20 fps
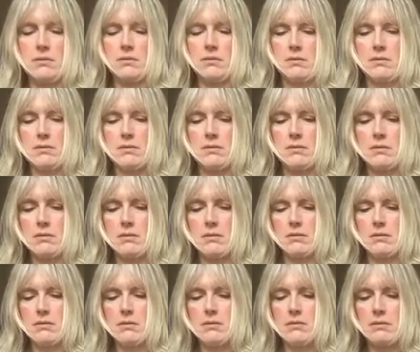
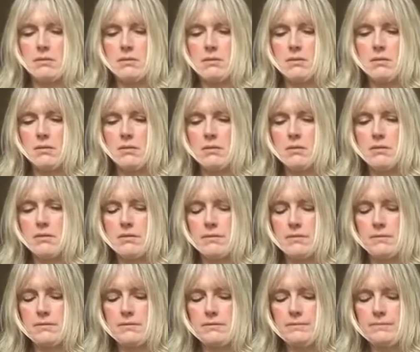
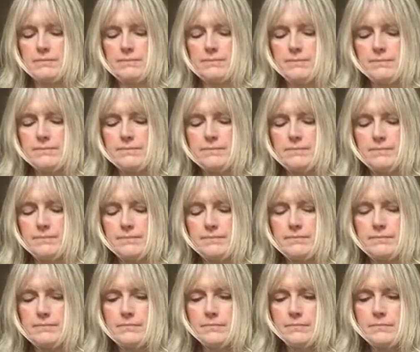(no one is talking)